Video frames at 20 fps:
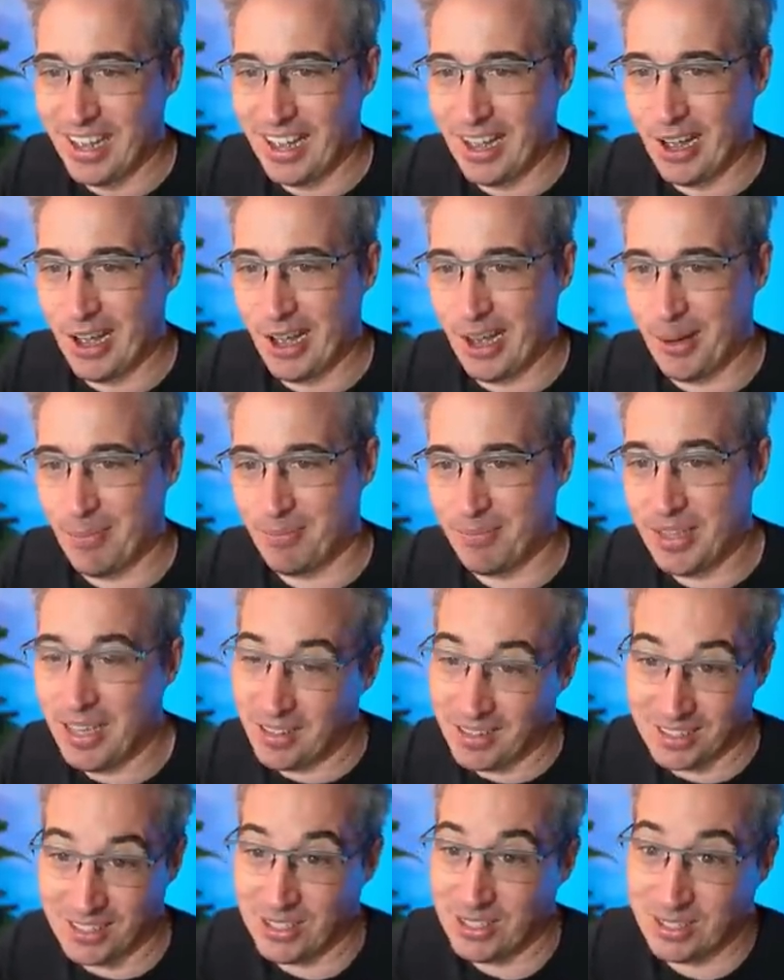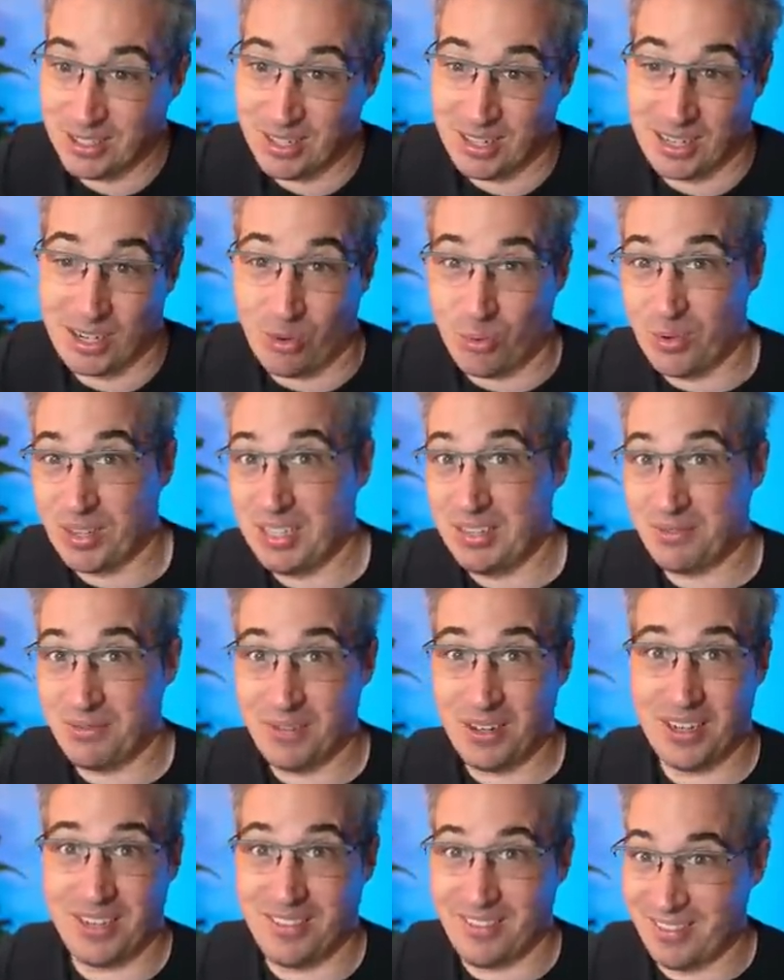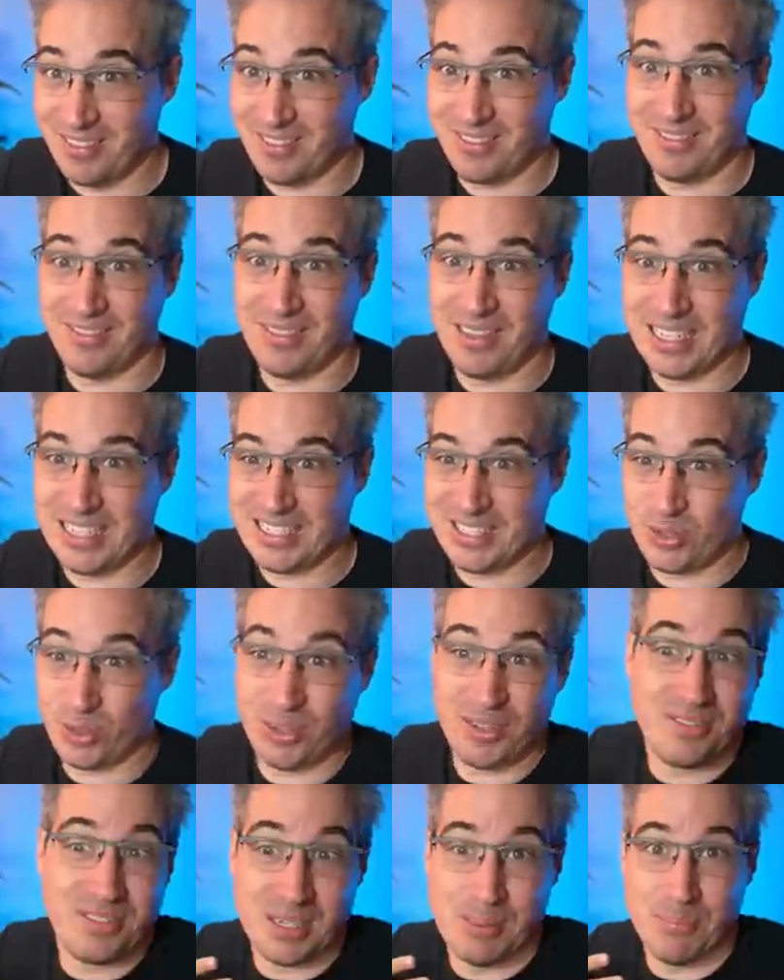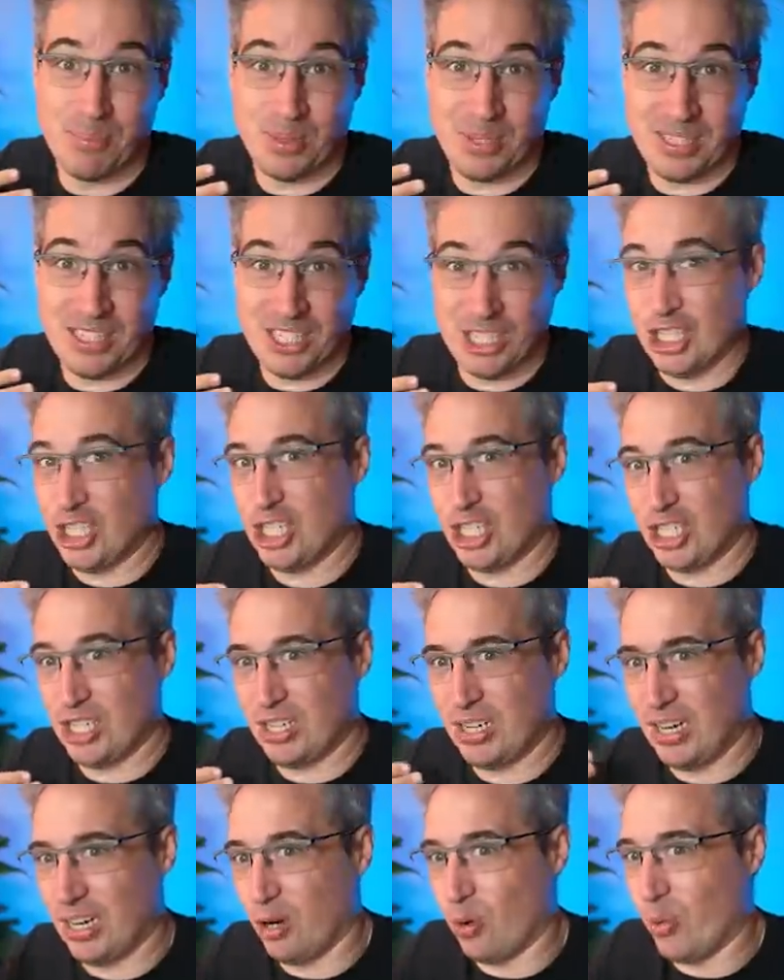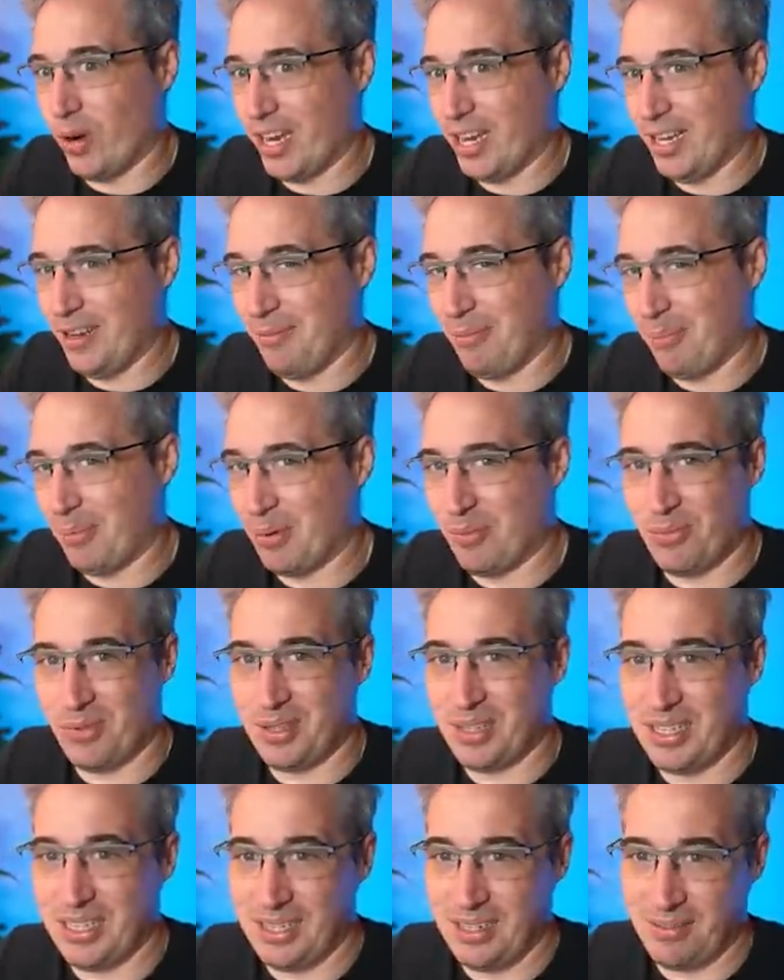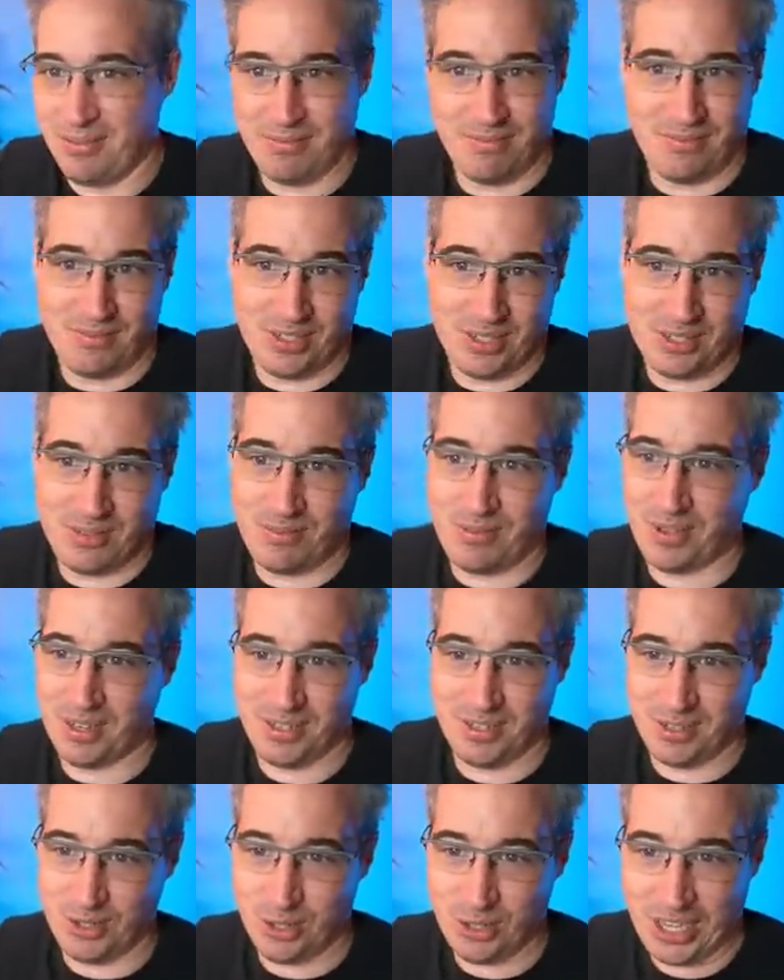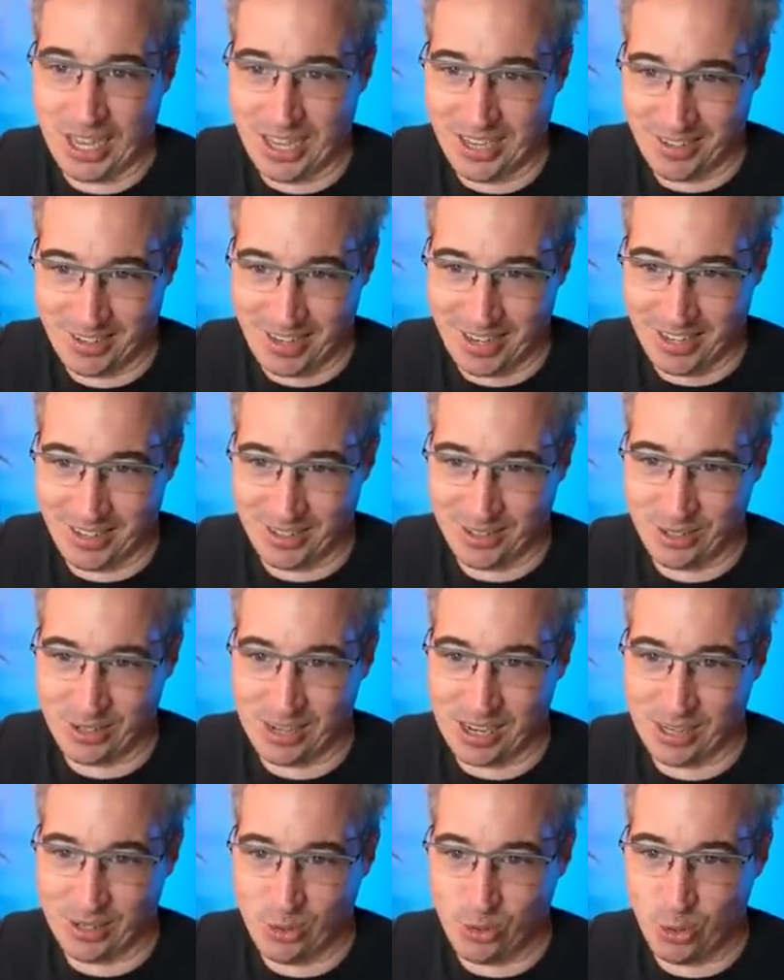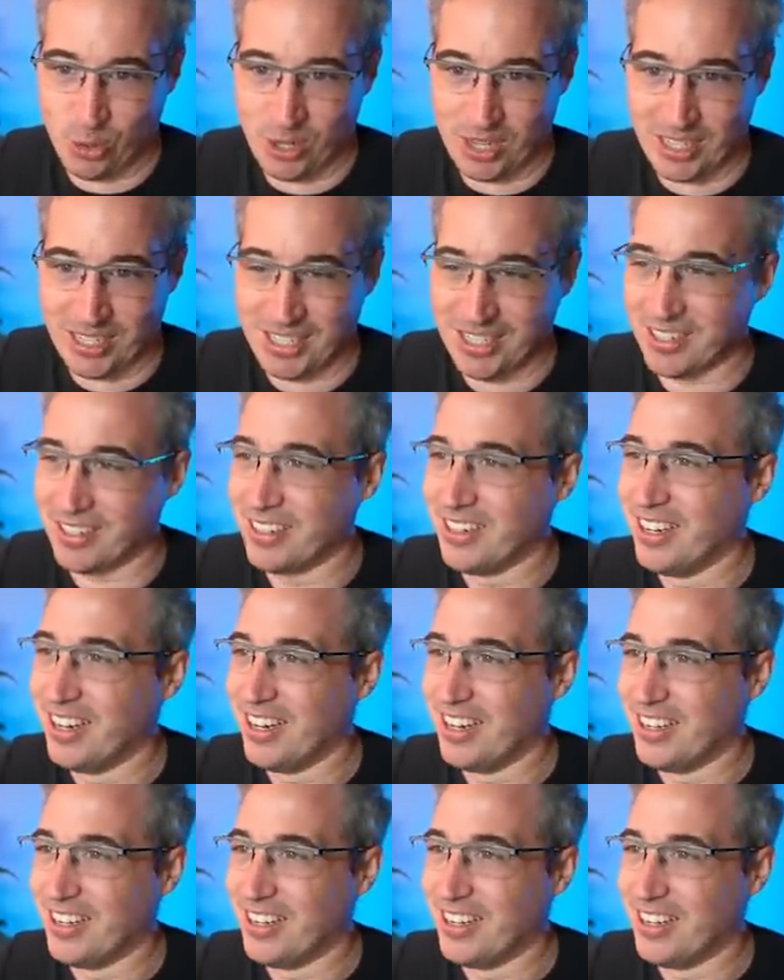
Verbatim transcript: Um, yeah, this is like a really fun, like sort of simple-ish in a way, but really just fun to look at and and cool idea.